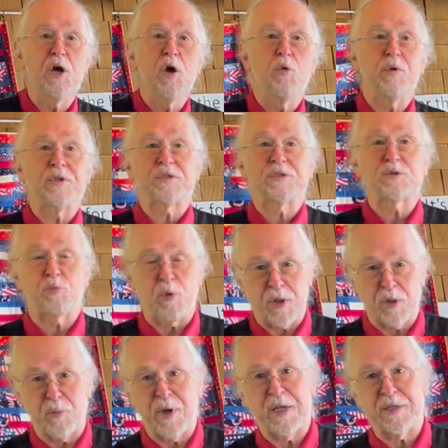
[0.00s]
which is one of
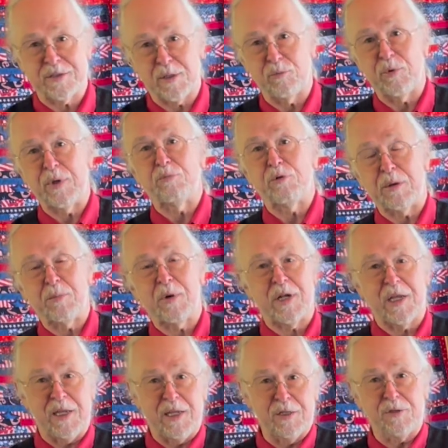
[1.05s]
the ways that we bring money
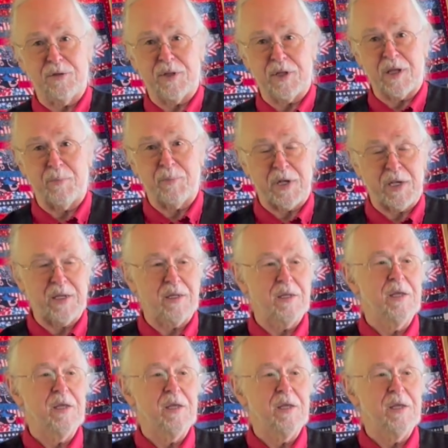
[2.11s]
into the company.